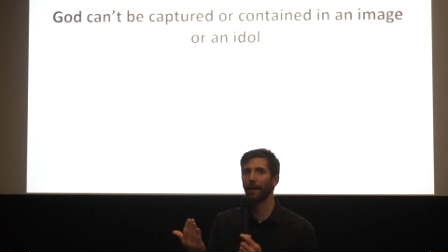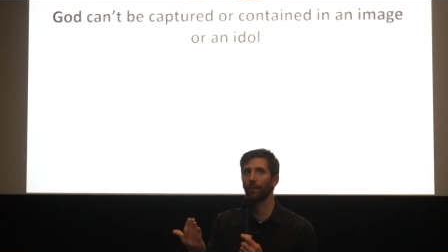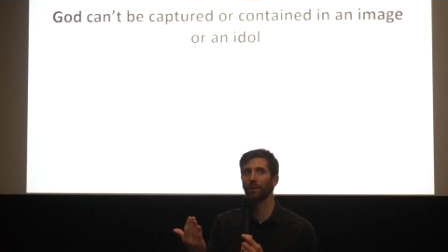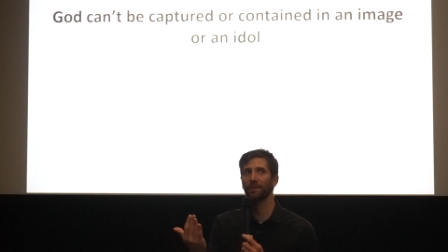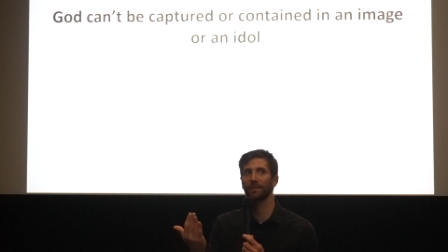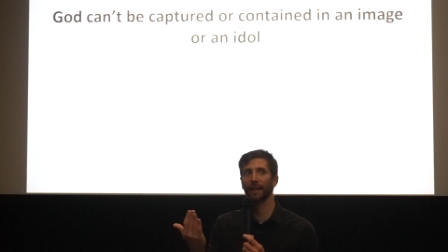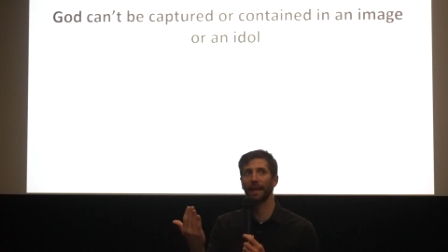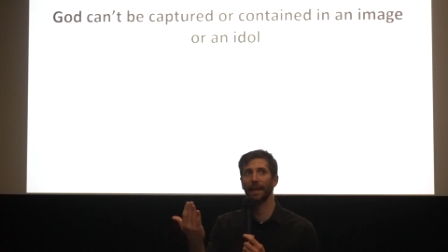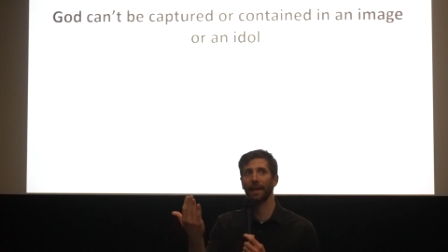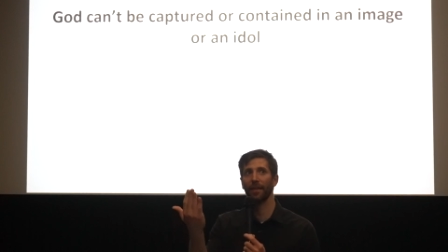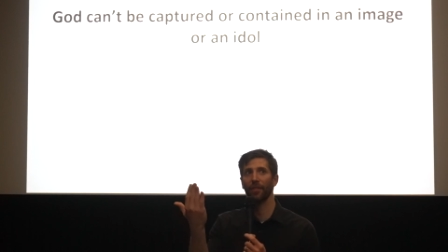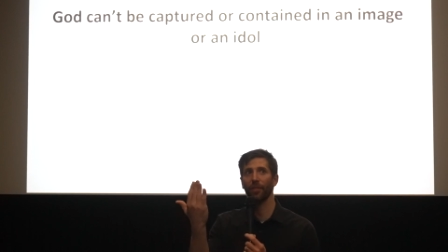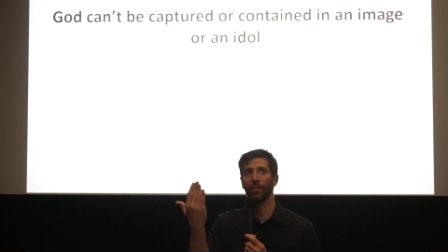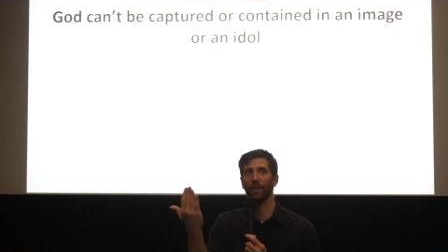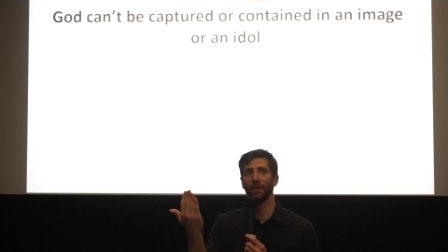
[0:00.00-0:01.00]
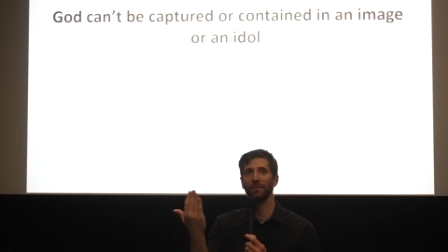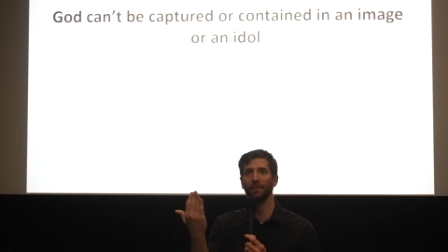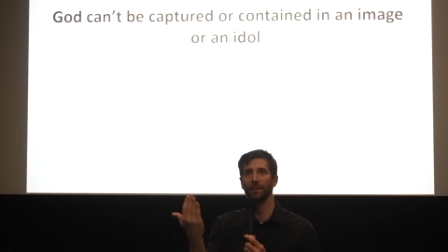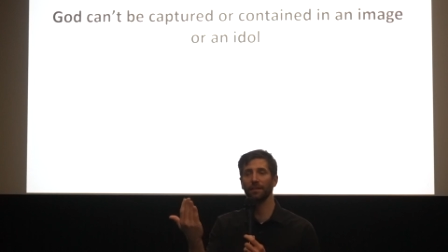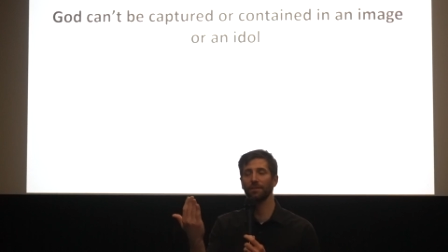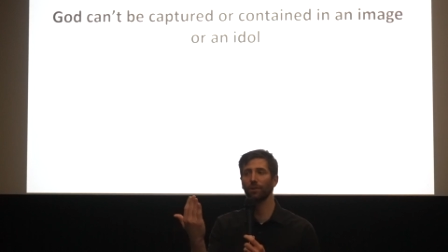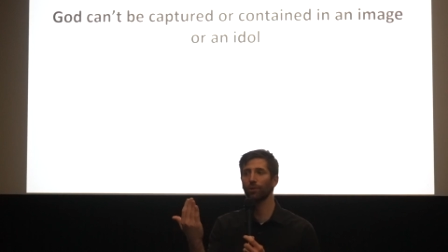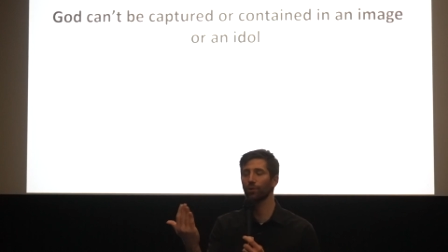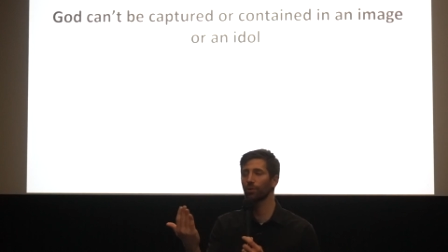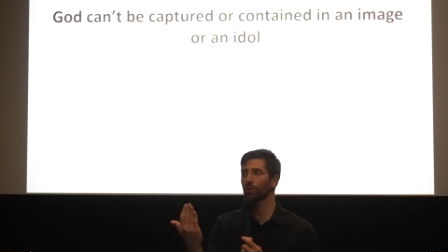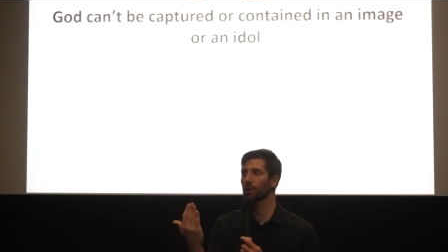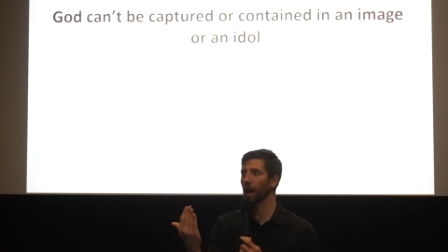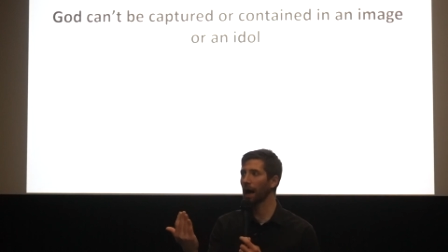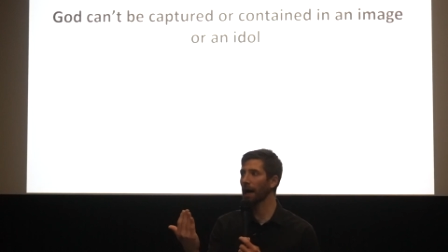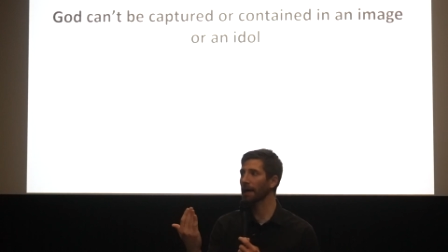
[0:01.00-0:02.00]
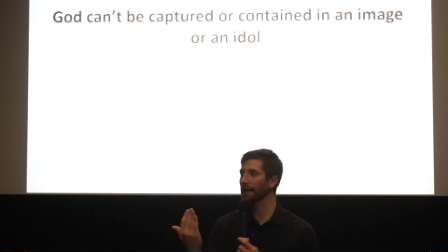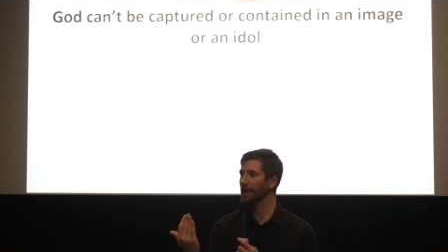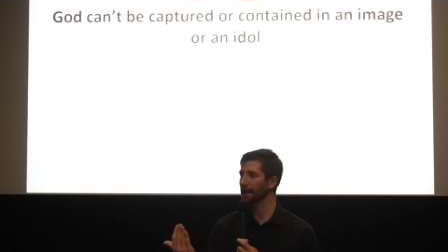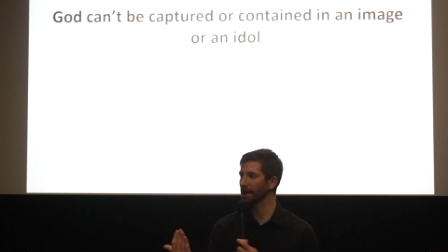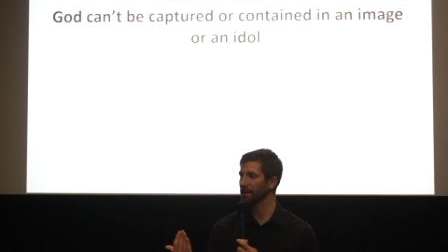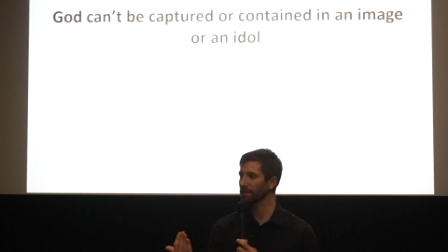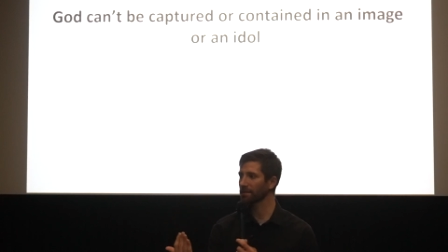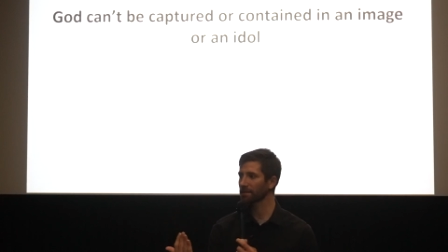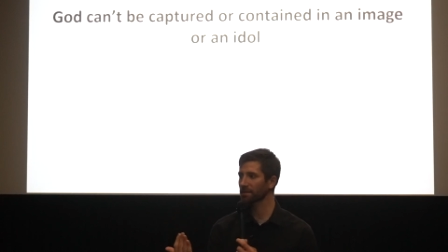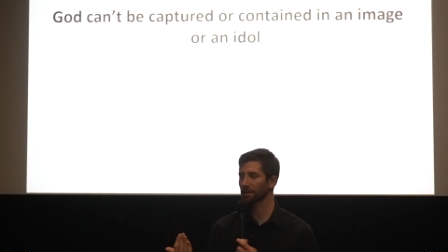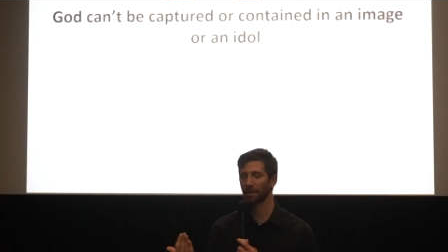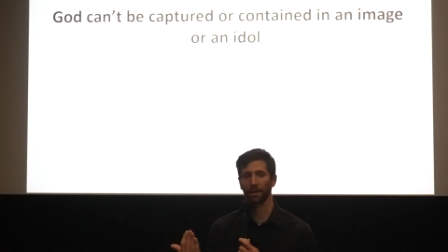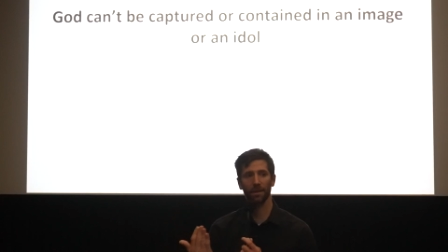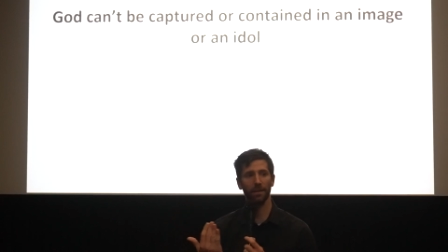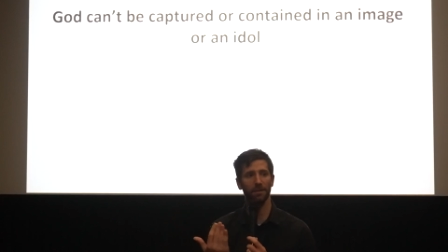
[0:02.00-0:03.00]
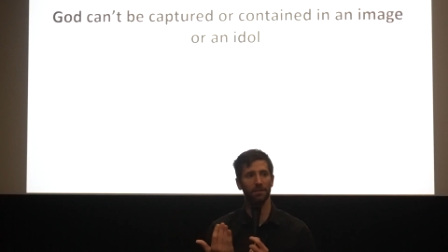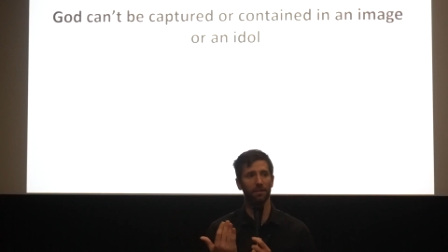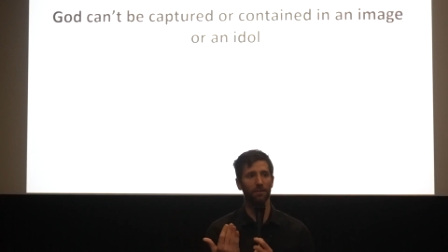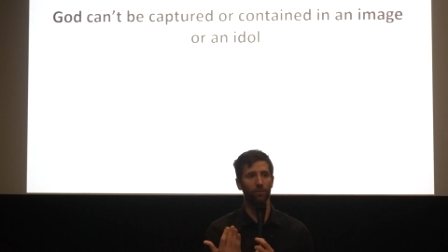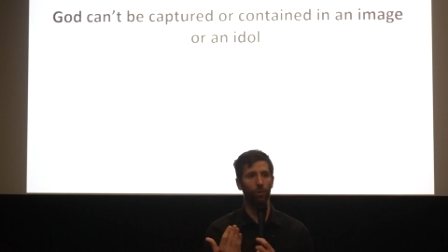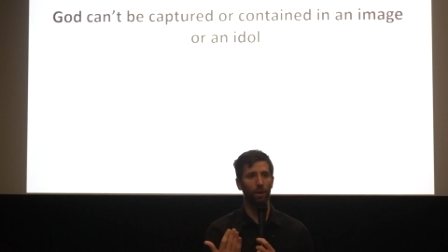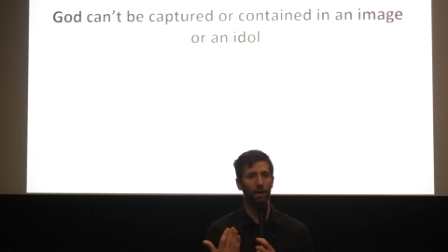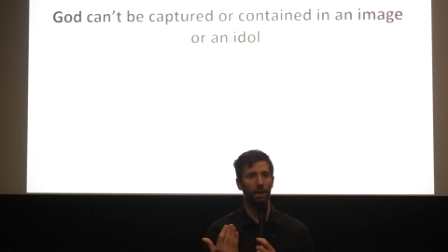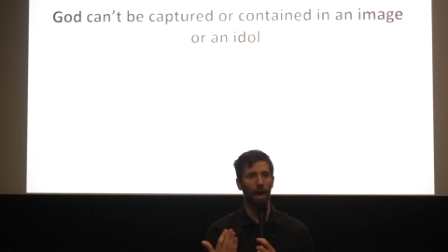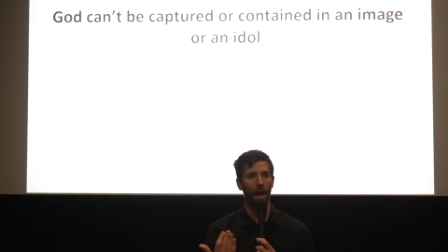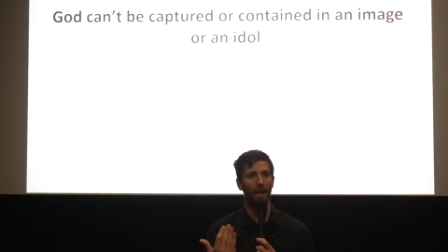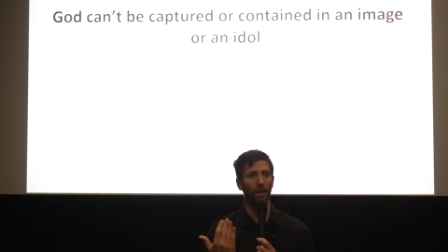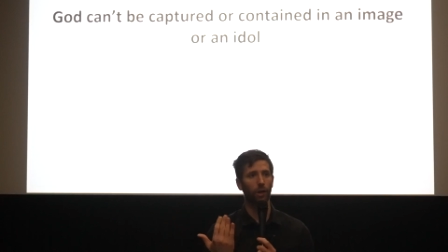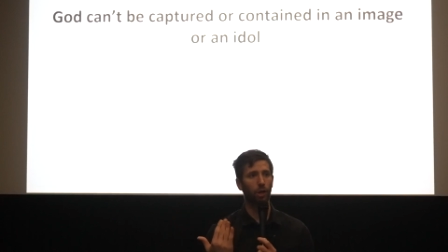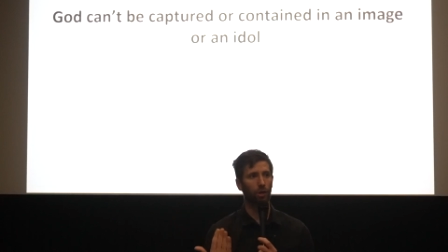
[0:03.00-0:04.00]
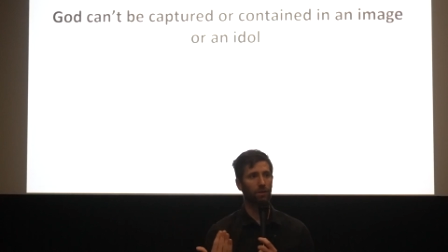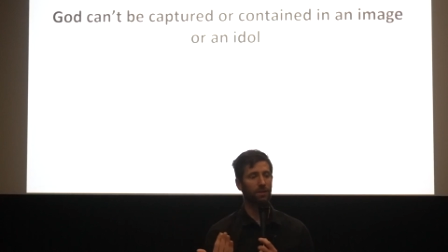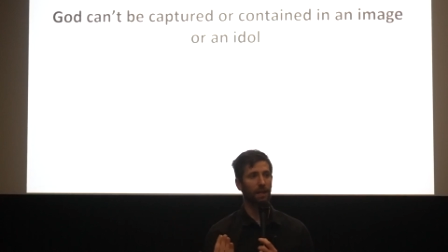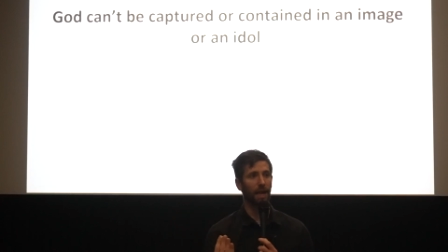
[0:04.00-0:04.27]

We say, this is who God is. This is what God looks